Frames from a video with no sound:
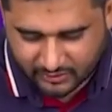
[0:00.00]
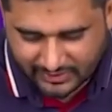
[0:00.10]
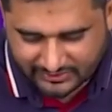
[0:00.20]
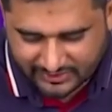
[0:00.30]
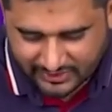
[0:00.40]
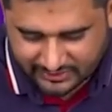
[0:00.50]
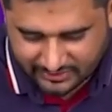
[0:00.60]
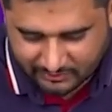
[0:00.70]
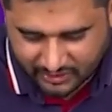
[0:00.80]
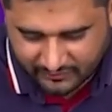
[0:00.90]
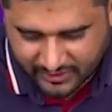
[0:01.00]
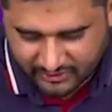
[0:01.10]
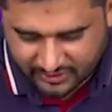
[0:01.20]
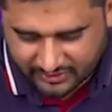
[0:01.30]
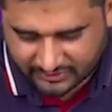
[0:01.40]
You can see here the number of
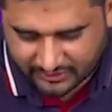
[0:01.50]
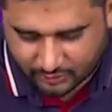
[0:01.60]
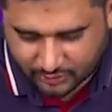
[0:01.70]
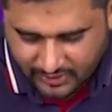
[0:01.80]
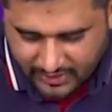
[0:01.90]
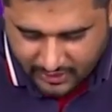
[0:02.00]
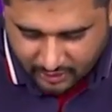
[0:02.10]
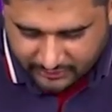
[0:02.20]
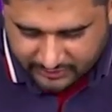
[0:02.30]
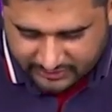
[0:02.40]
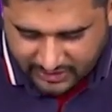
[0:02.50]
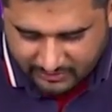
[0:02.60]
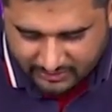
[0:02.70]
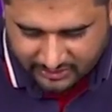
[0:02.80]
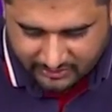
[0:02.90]
hydrogen is 0. On this
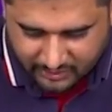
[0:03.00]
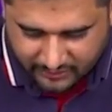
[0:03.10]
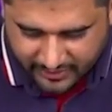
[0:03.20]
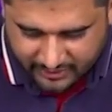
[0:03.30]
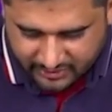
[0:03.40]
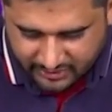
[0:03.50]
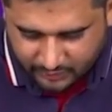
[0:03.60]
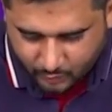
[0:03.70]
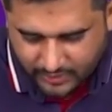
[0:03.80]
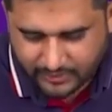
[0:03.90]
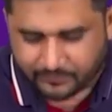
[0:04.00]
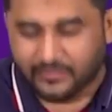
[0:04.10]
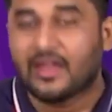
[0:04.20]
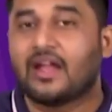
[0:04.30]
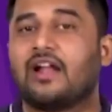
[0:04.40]
carbon, the number of hydrogen is 1.
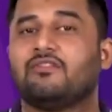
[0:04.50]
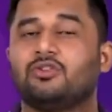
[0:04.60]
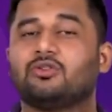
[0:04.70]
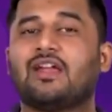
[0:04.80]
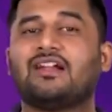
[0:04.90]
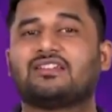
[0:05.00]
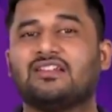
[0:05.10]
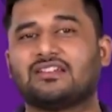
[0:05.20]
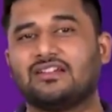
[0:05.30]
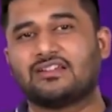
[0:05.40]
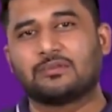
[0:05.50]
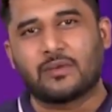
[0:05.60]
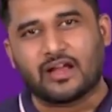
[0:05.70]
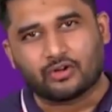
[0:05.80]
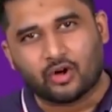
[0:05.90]
And we know that since it is
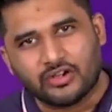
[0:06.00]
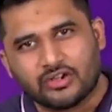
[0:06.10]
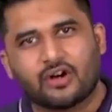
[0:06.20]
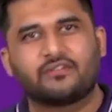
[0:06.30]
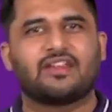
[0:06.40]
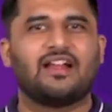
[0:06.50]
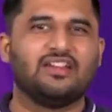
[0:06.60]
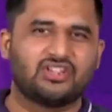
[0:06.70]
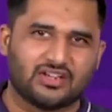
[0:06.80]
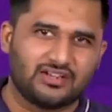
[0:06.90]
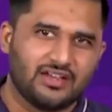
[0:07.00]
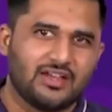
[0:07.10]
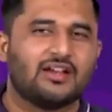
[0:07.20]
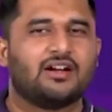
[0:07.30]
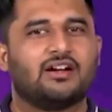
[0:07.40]
Markovnikov's addition,
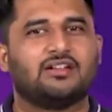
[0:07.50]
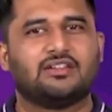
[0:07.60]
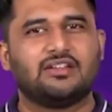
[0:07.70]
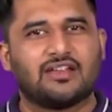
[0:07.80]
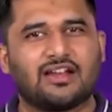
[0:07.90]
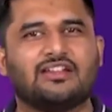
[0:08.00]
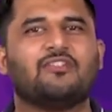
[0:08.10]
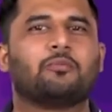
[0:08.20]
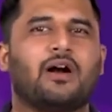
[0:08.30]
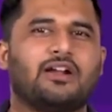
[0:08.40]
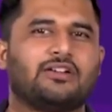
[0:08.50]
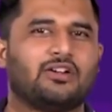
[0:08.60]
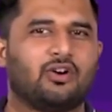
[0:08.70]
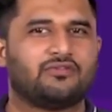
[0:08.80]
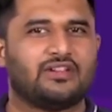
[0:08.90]
the negative part
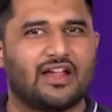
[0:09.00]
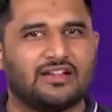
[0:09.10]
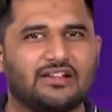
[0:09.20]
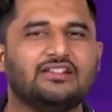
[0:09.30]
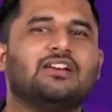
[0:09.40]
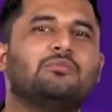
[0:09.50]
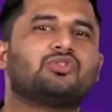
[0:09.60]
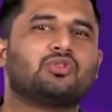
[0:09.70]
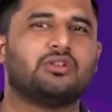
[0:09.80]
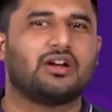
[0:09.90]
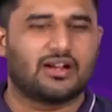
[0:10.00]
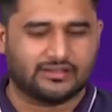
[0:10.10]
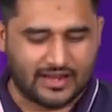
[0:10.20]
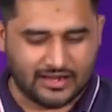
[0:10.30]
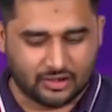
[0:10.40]
of the addendum should
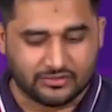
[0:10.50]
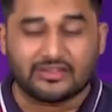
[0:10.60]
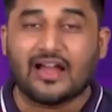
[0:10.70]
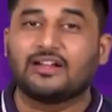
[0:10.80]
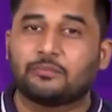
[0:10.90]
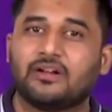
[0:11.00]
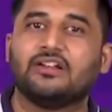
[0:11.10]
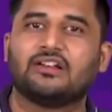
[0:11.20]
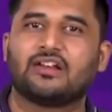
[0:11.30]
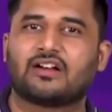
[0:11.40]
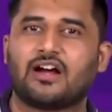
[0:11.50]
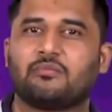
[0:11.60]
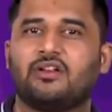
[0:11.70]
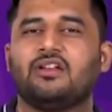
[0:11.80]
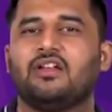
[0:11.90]
attack on that particular
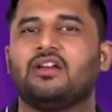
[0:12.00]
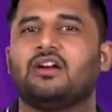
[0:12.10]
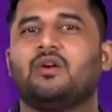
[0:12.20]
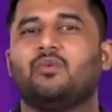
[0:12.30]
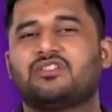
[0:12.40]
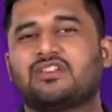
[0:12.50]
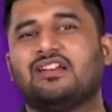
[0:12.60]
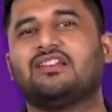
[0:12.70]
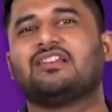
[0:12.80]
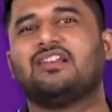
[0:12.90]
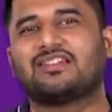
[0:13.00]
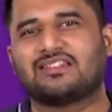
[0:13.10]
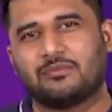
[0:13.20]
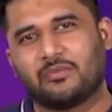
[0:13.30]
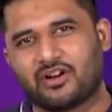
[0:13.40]
carbon, which carries less
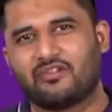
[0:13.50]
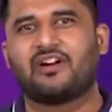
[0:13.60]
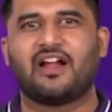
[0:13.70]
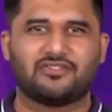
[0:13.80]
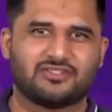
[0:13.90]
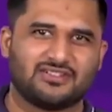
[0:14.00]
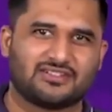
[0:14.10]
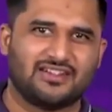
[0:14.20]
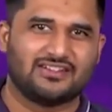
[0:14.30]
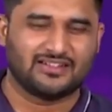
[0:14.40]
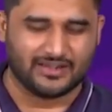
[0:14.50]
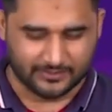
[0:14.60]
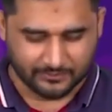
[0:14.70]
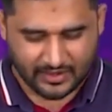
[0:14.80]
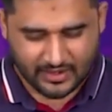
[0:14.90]
number of hydrogens, isn't
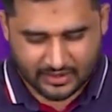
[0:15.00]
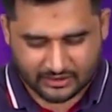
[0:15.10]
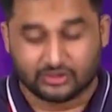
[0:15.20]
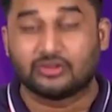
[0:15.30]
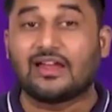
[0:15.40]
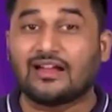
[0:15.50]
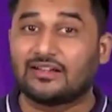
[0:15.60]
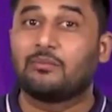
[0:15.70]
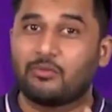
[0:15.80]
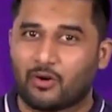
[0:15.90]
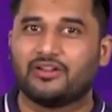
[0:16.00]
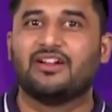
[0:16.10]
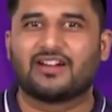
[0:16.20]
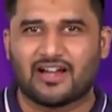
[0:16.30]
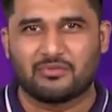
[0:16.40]
it? So that double
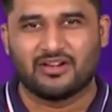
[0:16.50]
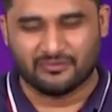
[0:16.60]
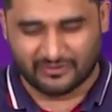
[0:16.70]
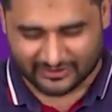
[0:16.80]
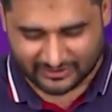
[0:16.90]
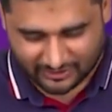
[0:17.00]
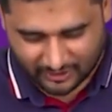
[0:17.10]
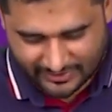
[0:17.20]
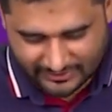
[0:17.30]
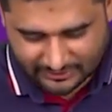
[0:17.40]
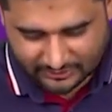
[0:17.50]
bonded carbon, in fact. All right.